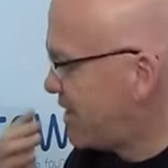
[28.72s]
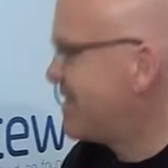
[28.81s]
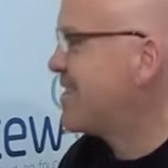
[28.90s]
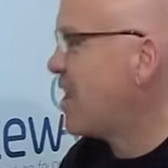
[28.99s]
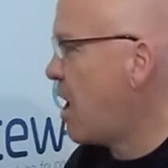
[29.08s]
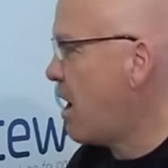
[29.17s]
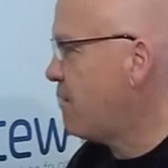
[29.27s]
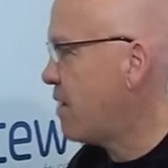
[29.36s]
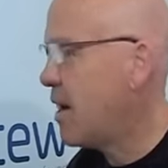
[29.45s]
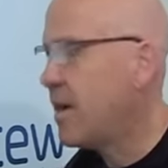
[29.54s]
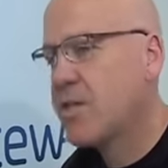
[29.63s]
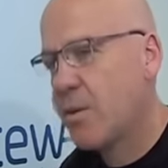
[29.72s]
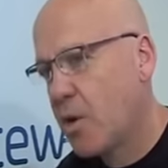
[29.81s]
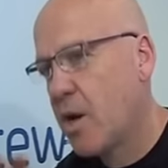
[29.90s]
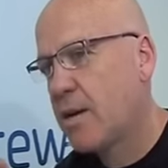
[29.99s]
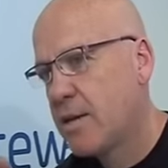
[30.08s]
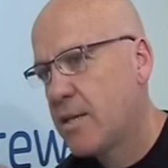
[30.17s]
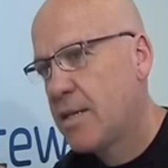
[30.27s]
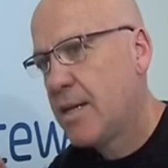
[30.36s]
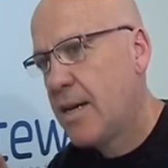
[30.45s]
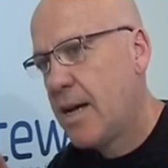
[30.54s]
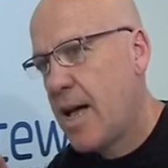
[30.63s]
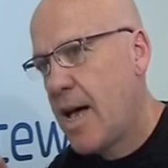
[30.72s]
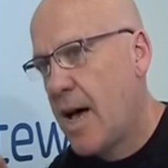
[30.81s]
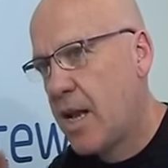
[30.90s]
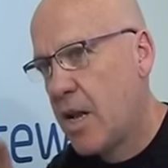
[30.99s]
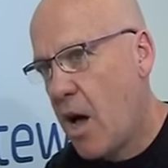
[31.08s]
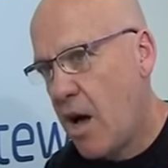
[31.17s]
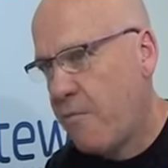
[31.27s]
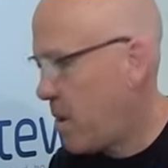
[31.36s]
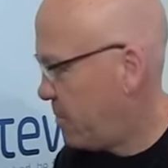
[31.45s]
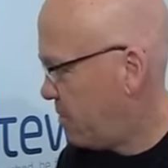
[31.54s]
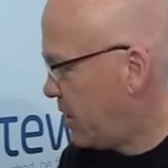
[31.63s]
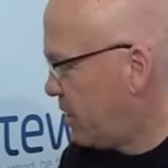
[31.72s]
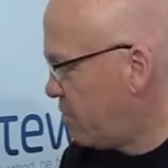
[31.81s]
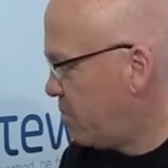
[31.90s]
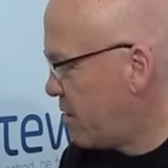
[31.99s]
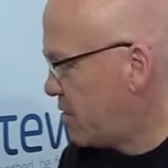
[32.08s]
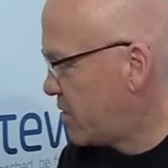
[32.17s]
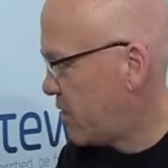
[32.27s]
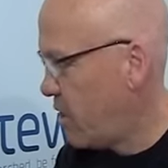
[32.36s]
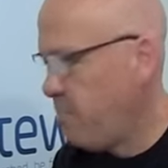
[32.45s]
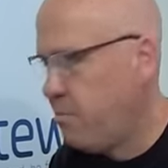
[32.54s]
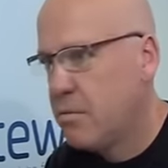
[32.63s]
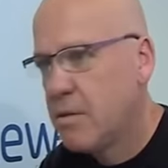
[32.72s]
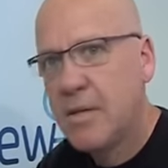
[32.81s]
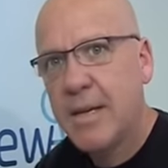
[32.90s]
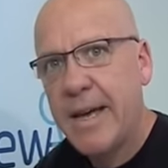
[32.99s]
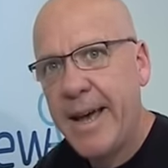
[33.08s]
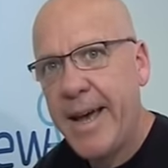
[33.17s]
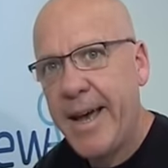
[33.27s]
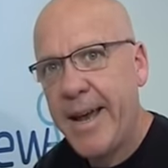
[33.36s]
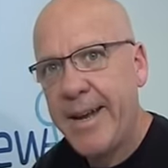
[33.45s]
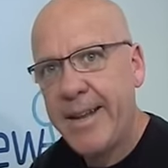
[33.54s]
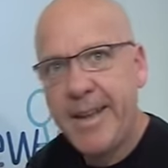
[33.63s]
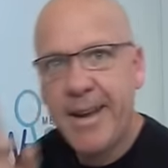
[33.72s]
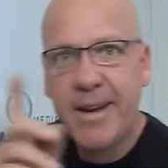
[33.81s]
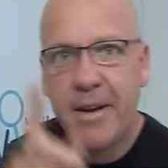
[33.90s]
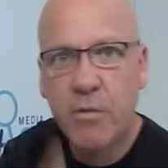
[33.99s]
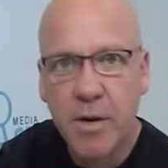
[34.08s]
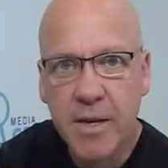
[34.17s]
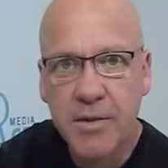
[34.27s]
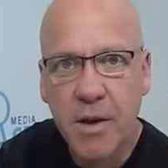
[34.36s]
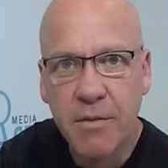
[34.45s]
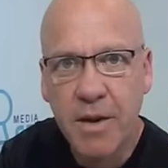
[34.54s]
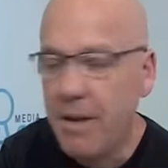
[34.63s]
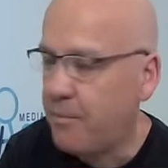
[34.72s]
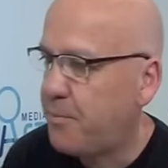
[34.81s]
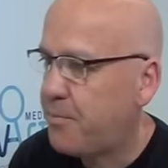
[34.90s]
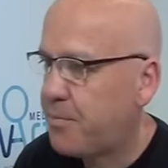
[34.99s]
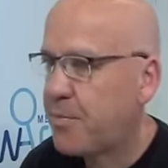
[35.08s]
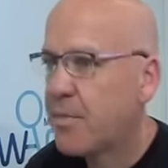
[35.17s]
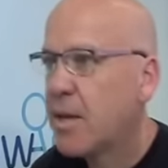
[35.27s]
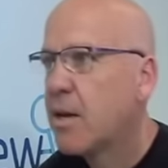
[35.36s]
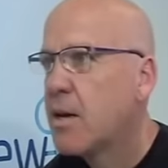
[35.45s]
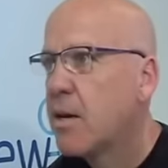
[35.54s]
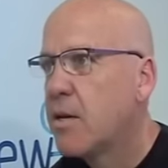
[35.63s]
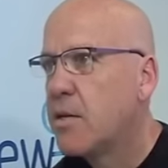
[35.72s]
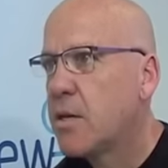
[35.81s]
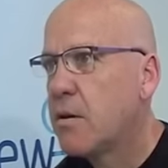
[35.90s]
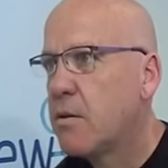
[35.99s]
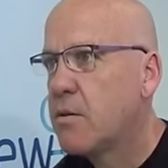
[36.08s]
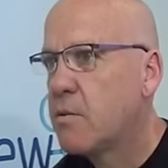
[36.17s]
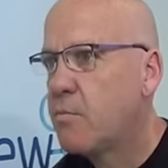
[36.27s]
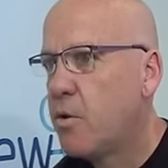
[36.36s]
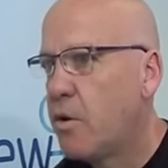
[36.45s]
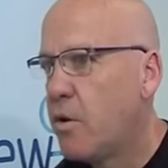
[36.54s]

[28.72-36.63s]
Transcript: this is live, right? So we got uh, live people here on Periscope, and then everyone else over here. So I'll just put